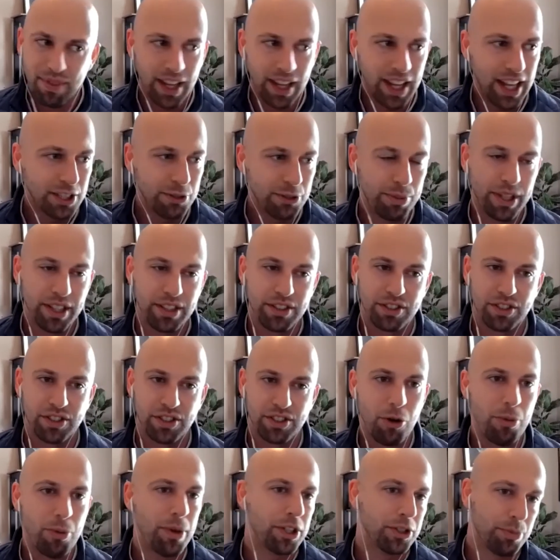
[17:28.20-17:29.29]
has been
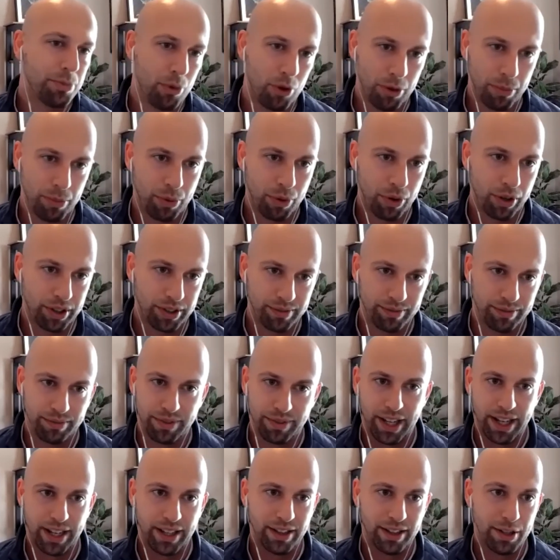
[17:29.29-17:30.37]
so much more
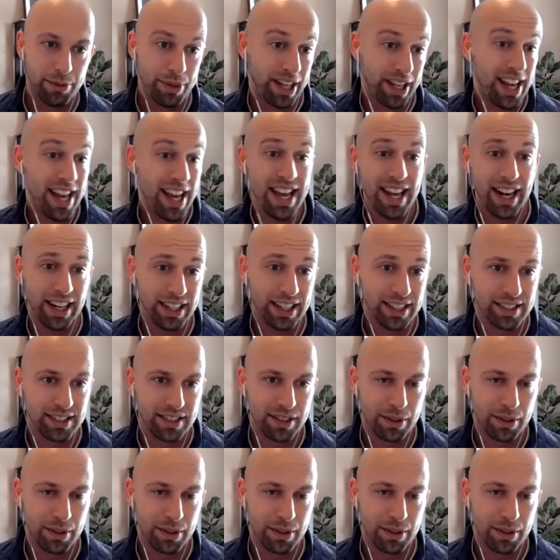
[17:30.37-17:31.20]
important than the mechanics.